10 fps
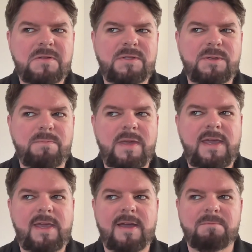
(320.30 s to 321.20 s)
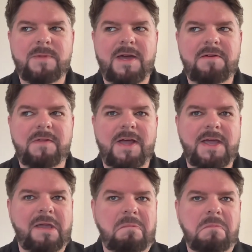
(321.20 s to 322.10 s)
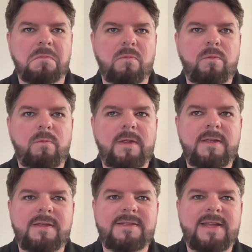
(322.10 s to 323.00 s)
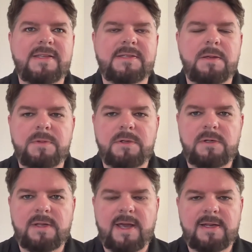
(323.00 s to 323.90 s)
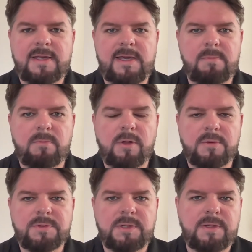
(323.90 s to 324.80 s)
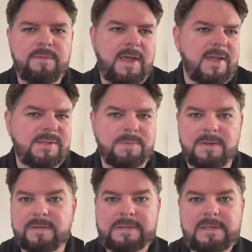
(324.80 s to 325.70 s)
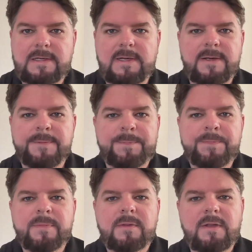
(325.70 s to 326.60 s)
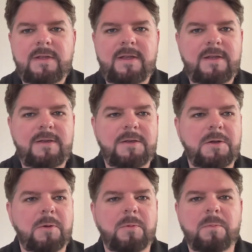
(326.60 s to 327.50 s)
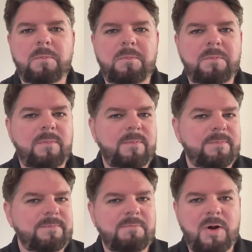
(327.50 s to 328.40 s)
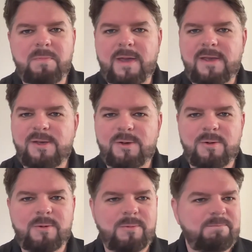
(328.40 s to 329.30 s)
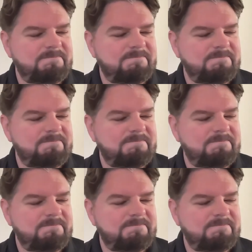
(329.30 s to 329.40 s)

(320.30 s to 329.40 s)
To me, I'm kind of like, isn't that something you kind of keep close to the vest? But, you know, Martin Mayhew,